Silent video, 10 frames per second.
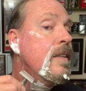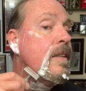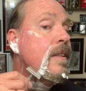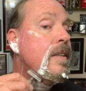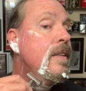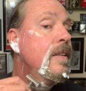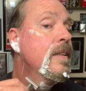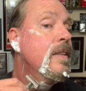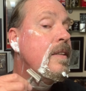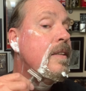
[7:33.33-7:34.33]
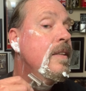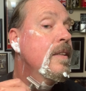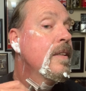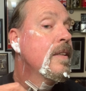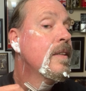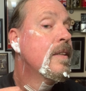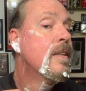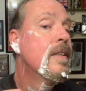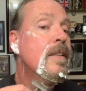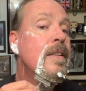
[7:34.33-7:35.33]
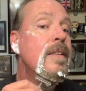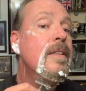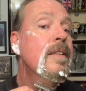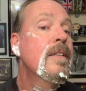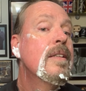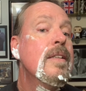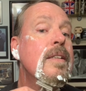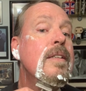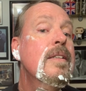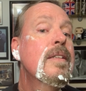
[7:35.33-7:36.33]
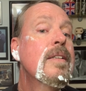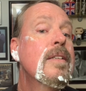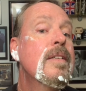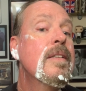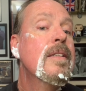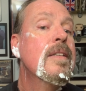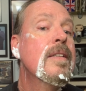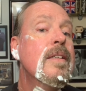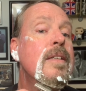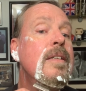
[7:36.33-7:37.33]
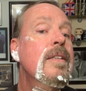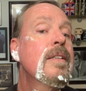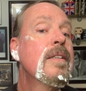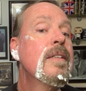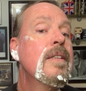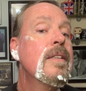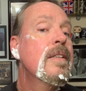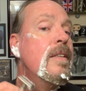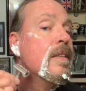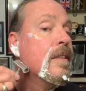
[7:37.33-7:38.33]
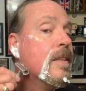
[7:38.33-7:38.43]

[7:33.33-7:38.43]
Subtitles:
Nothing is said.